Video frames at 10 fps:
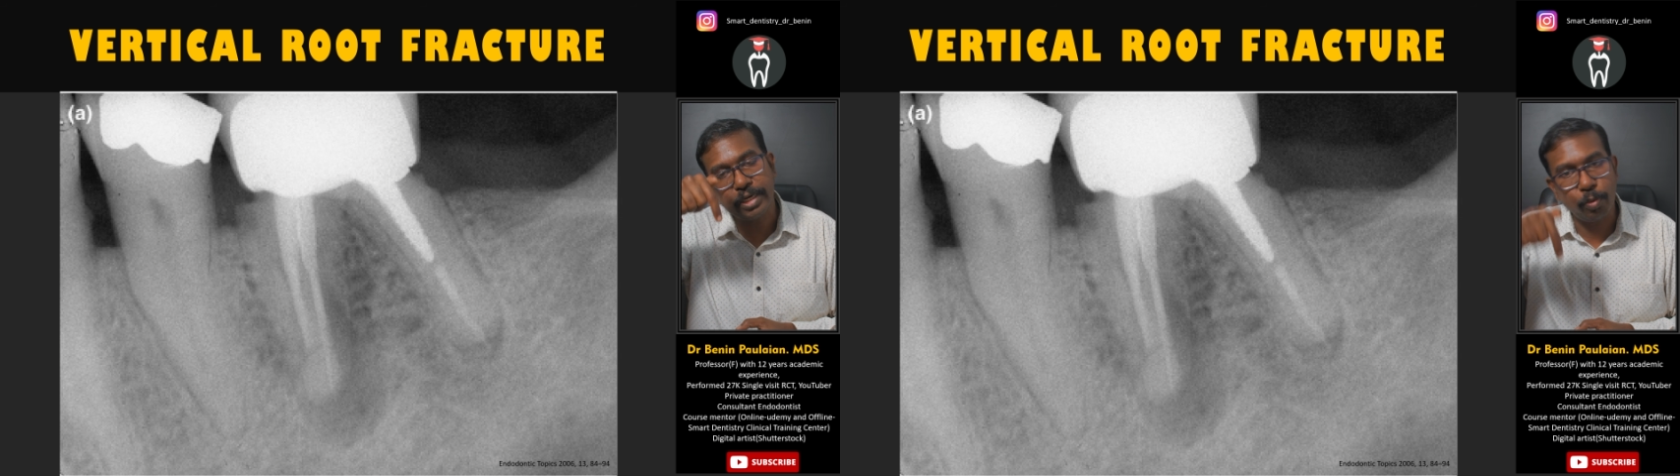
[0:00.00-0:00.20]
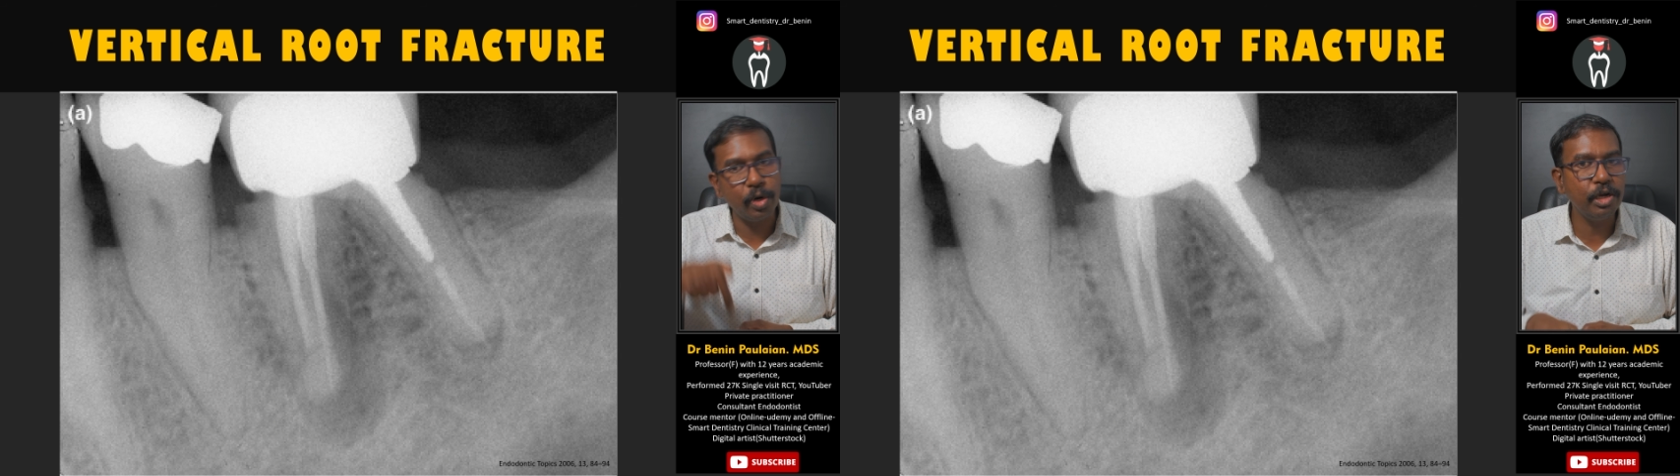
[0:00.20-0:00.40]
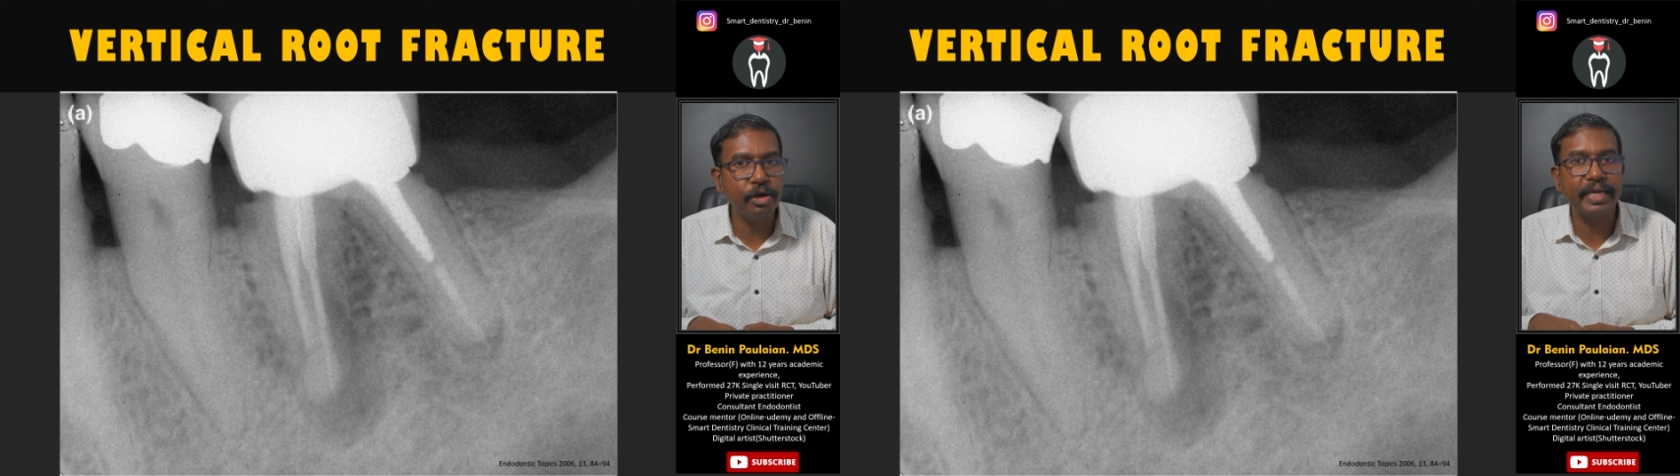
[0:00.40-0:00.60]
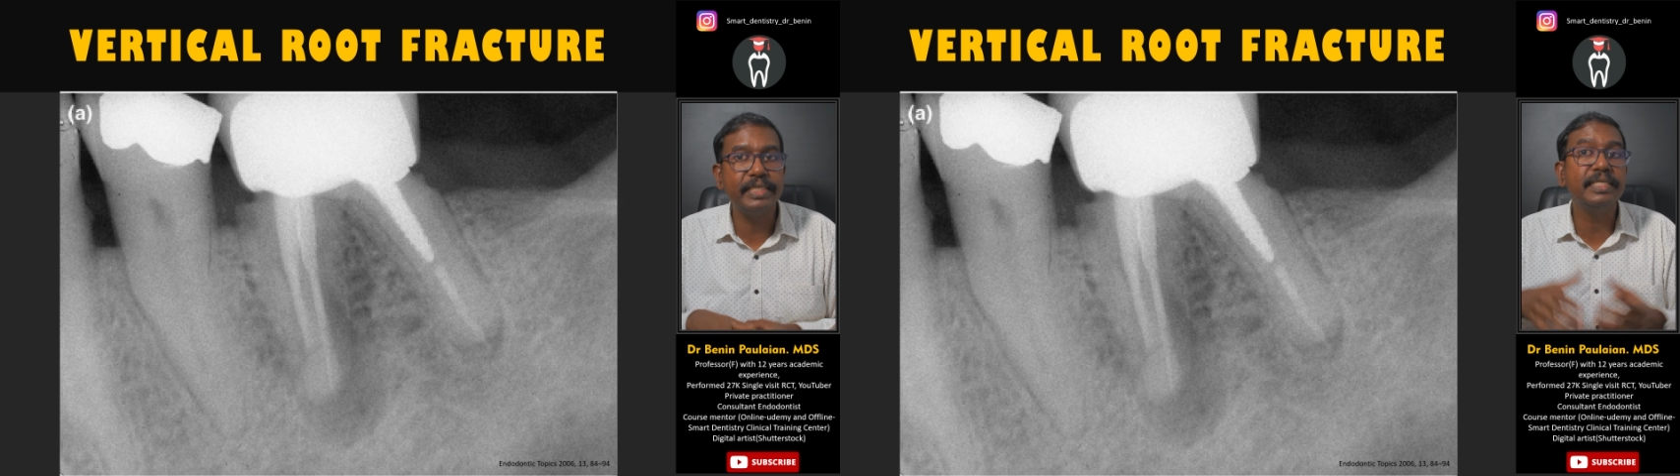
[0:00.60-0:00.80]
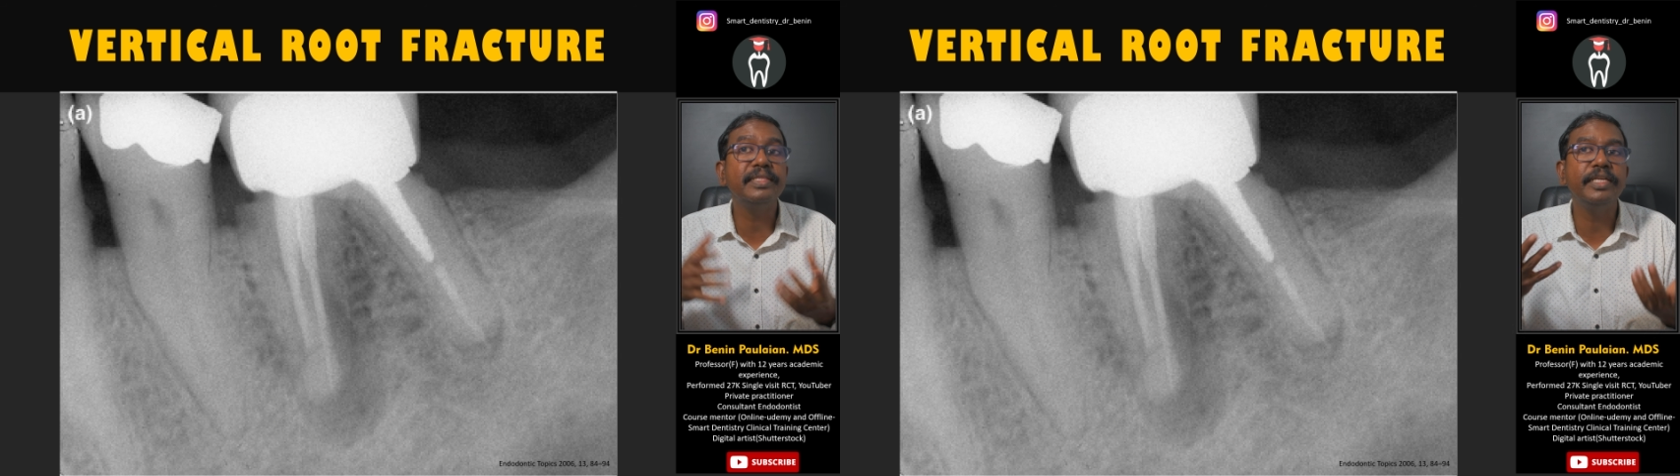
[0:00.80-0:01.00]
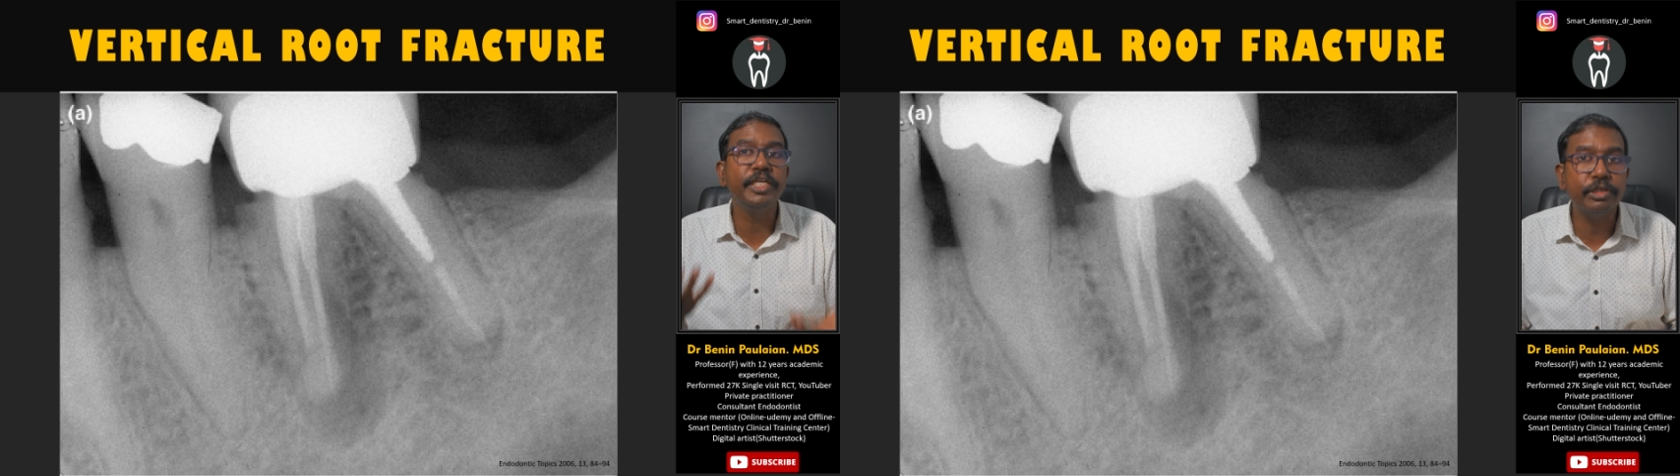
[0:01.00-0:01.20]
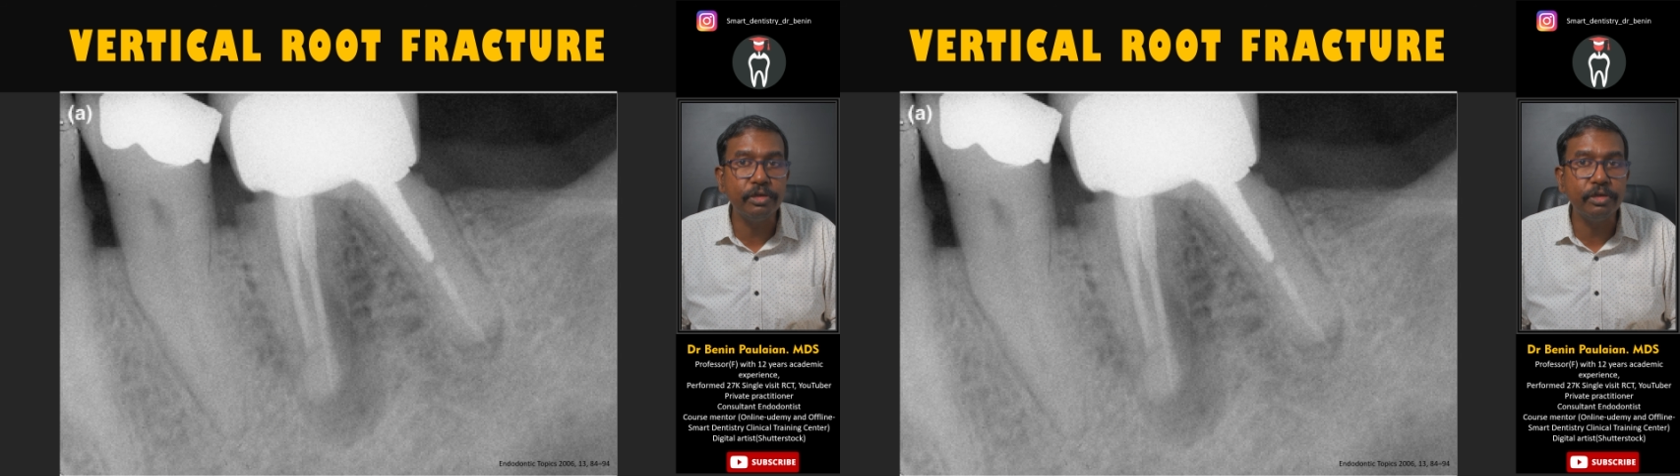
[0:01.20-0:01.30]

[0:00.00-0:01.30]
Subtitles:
at one location, then it